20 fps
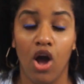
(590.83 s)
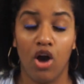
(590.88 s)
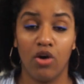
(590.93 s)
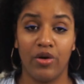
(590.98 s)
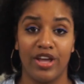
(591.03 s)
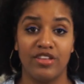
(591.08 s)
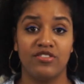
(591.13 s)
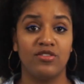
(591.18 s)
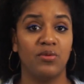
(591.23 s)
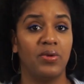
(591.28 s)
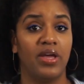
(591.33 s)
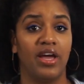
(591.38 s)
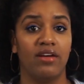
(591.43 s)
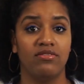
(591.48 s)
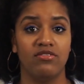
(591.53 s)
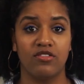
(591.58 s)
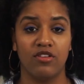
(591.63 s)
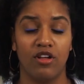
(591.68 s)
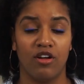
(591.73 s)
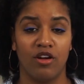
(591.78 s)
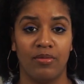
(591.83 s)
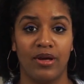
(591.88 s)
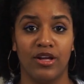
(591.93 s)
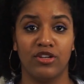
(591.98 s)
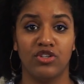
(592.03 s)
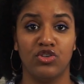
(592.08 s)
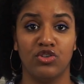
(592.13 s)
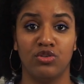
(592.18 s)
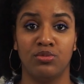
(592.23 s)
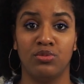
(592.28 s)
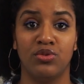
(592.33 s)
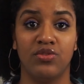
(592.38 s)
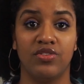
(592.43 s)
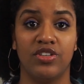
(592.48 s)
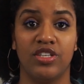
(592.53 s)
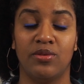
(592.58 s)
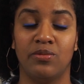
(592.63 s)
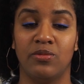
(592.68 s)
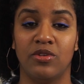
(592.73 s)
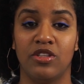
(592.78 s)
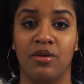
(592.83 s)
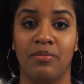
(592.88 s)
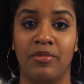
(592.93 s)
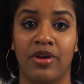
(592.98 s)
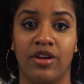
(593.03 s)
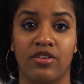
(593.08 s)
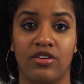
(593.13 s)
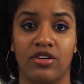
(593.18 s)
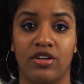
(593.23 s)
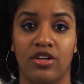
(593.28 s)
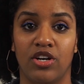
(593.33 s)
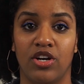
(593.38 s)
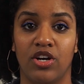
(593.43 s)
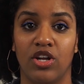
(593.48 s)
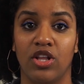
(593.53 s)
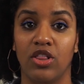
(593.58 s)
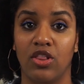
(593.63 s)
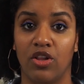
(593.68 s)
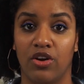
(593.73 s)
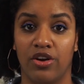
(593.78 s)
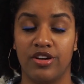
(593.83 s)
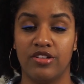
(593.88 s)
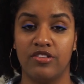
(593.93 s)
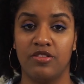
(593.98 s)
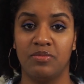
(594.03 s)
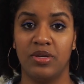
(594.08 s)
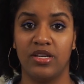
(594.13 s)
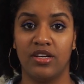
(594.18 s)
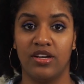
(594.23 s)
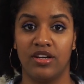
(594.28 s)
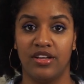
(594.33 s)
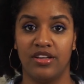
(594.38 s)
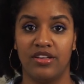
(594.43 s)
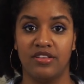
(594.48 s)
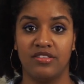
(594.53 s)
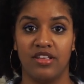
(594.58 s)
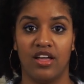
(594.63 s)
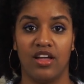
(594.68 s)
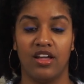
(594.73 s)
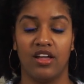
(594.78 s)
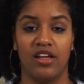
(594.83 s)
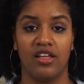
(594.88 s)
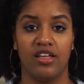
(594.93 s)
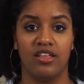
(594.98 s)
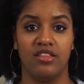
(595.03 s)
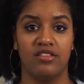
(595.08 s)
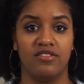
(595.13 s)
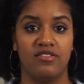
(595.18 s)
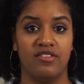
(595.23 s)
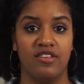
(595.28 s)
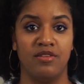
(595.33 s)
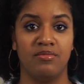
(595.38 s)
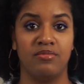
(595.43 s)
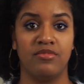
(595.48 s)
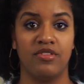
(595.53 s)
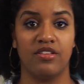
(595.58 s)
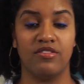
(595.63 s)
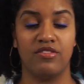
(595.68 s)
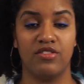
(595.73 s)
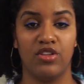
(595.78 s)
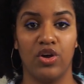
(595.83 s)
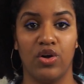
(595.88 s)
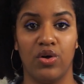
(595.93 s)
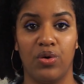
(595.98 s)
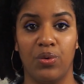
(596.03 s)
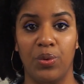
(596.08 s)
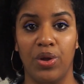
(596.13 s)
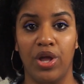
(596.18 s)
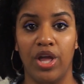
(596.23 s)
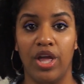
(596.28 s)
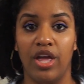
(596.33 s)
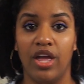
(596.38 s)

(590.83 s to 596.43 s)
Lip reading: Okay, so we have to talk about June moving in with Commander Lawrence, because it seems as though